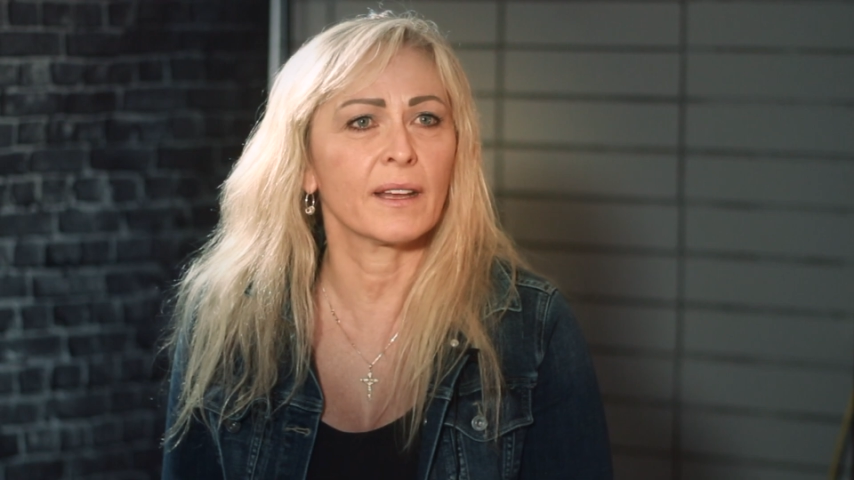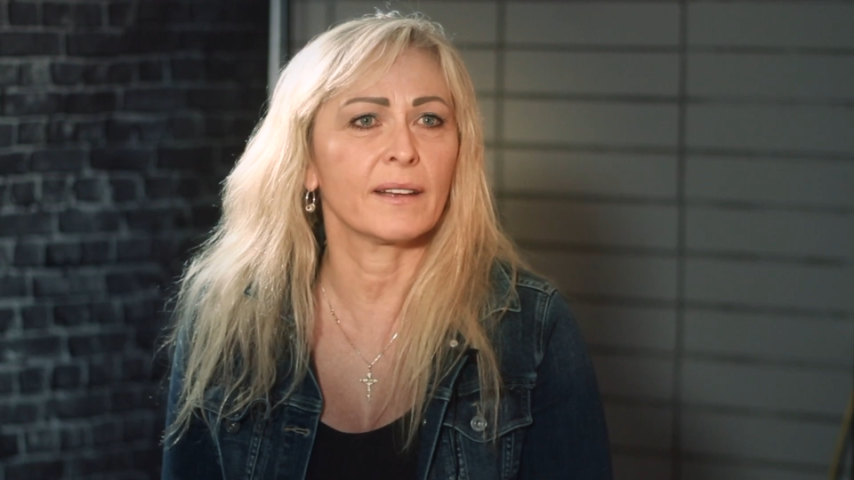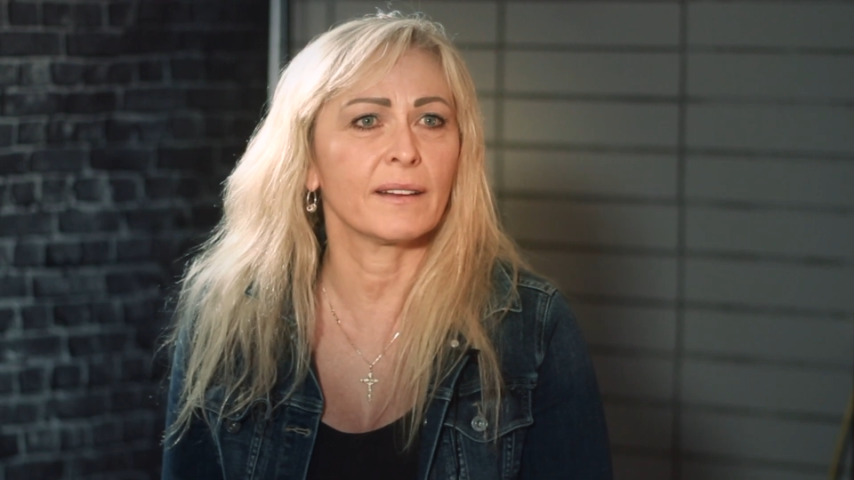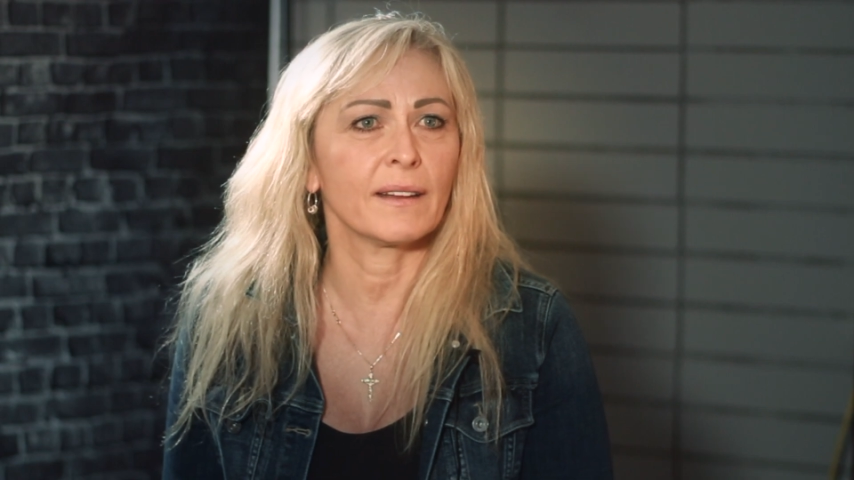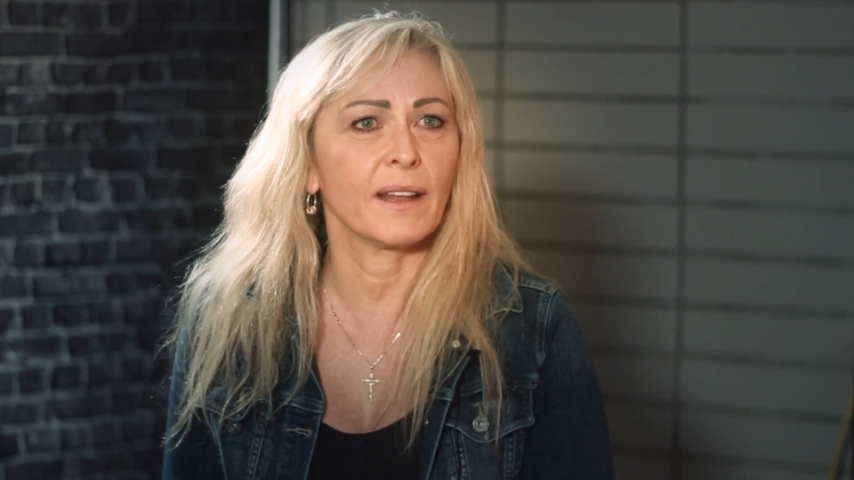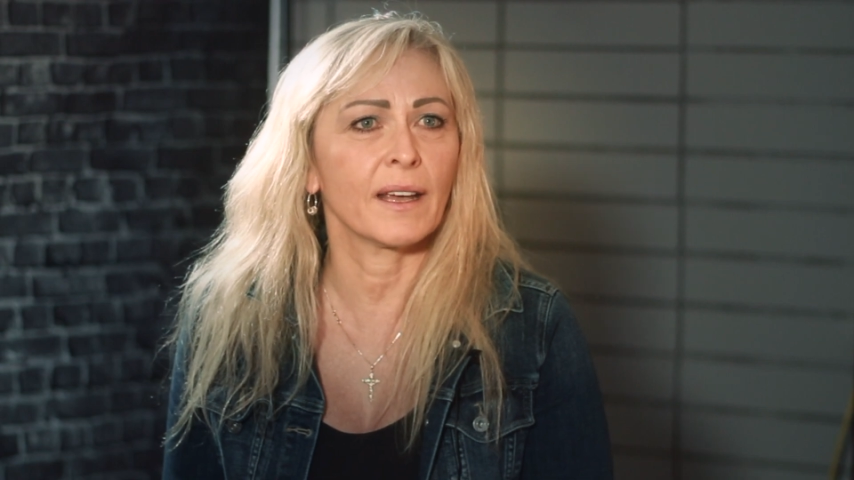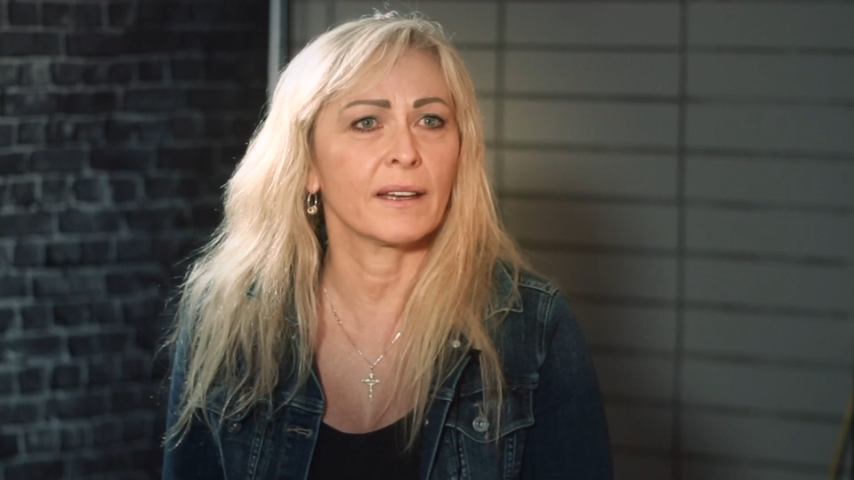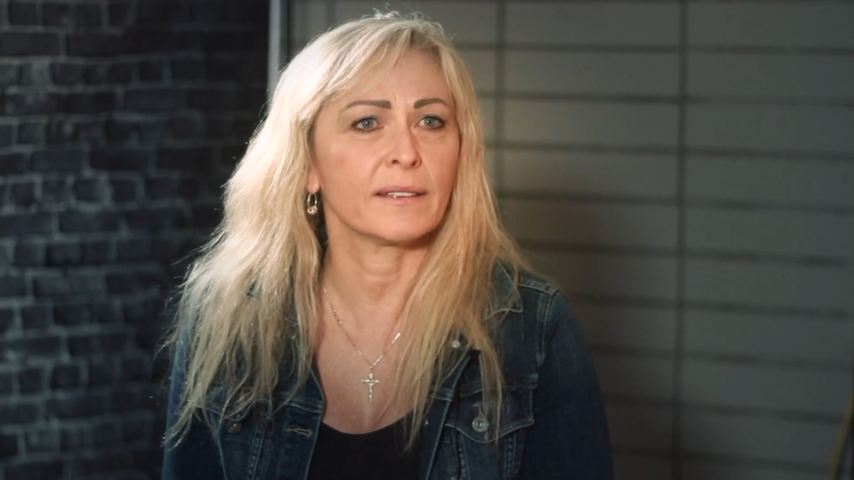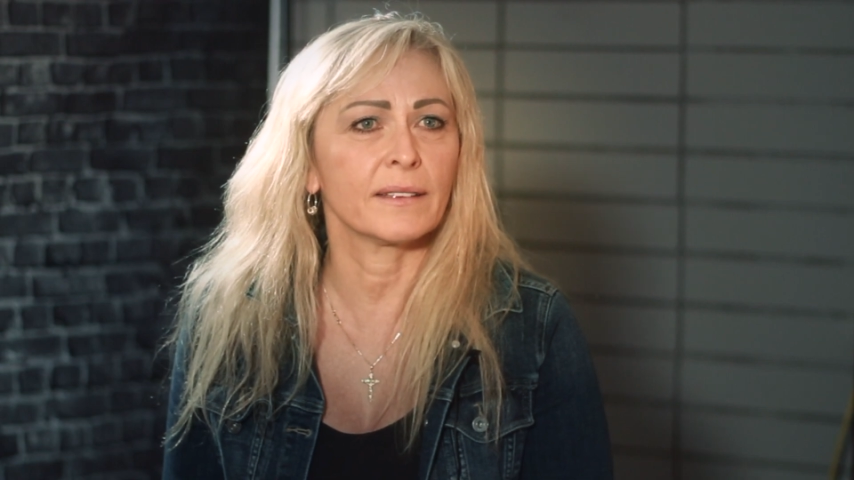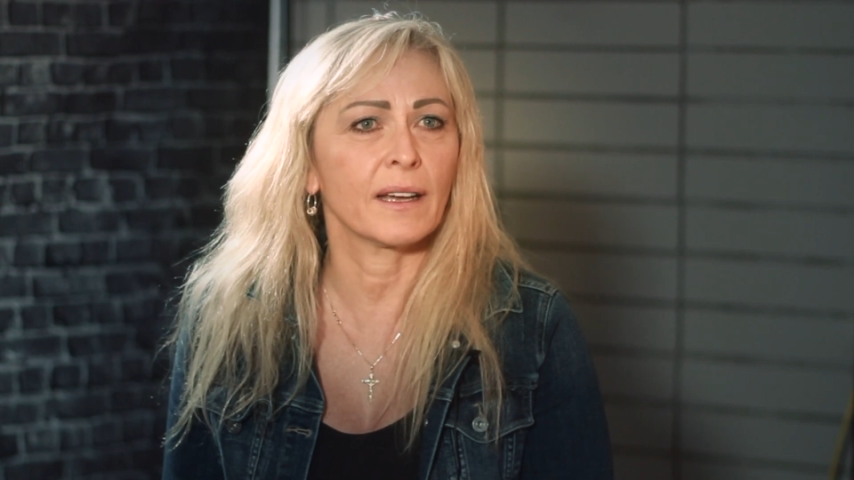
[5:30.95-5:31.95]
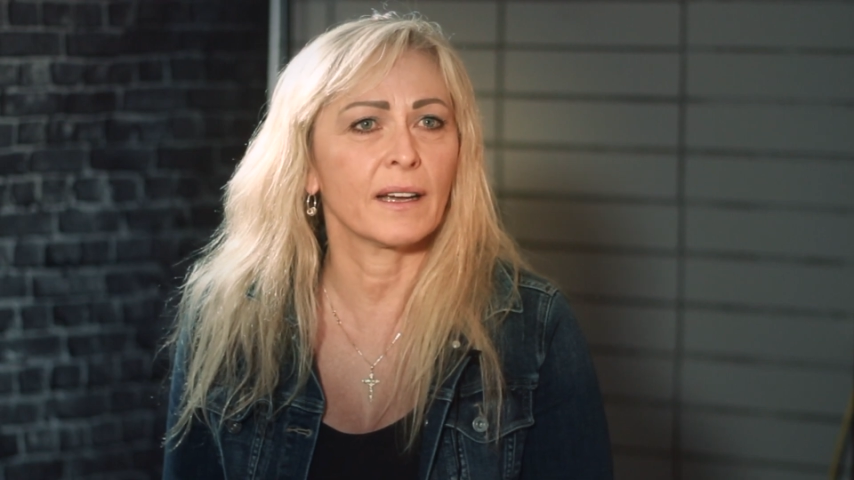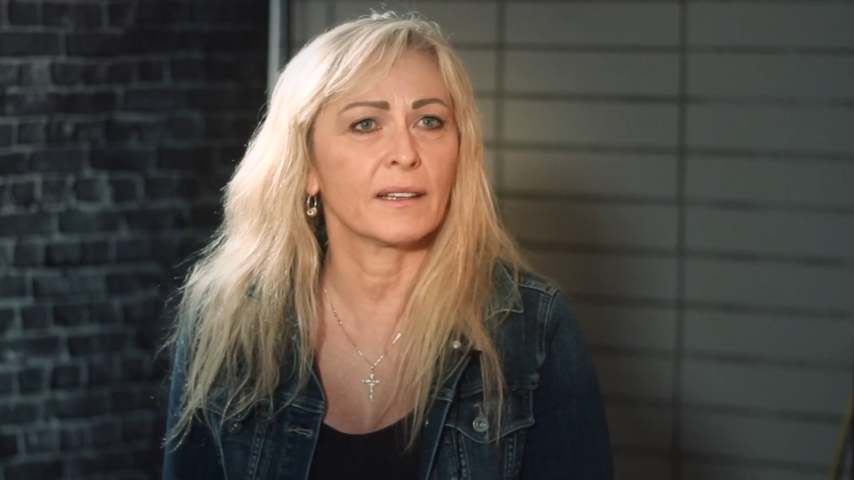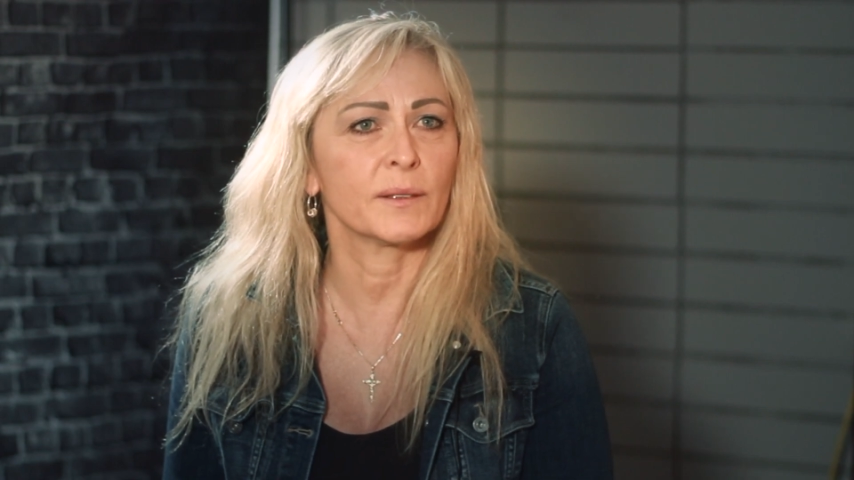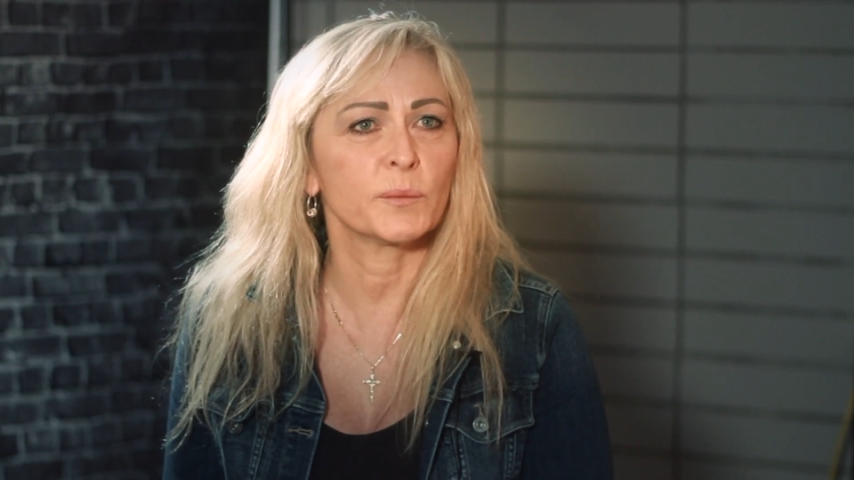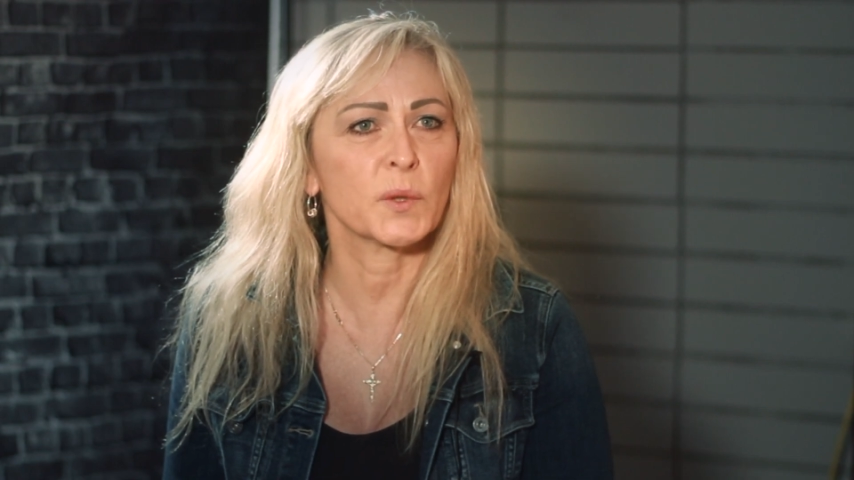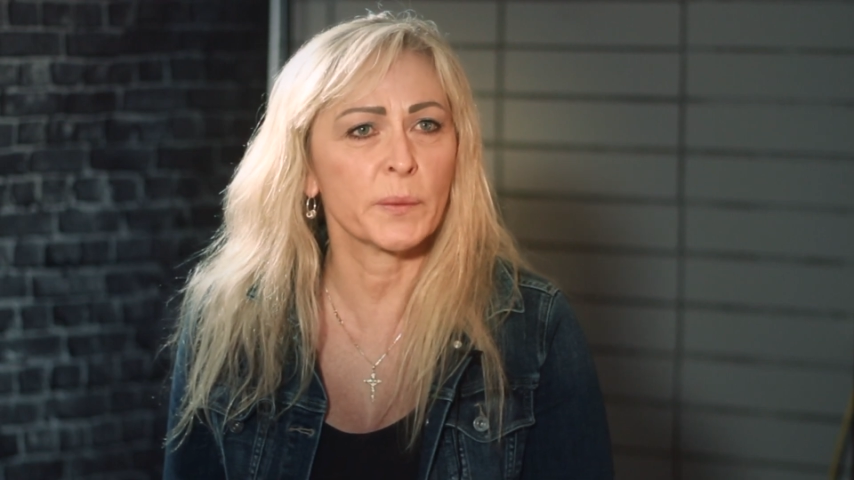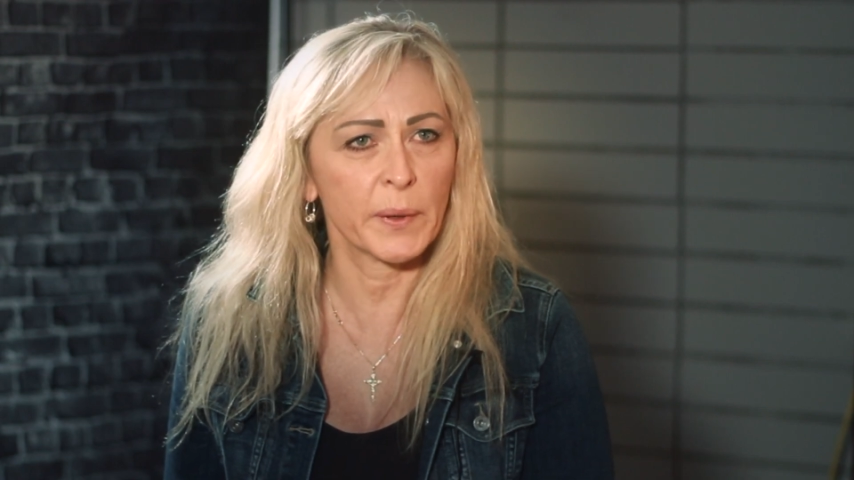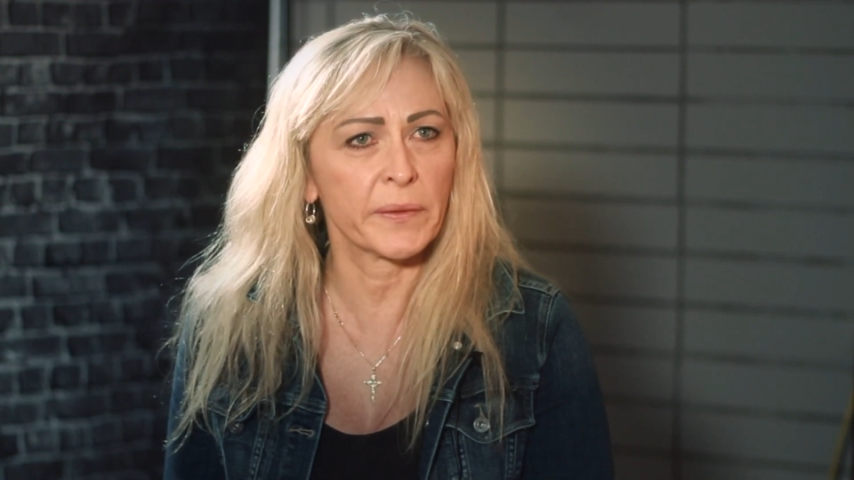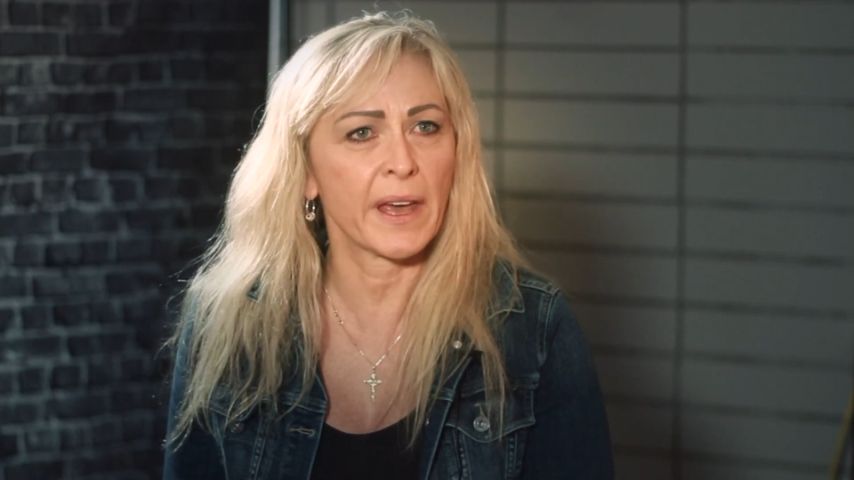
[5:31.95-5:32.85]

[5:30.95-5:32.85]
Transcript: and more about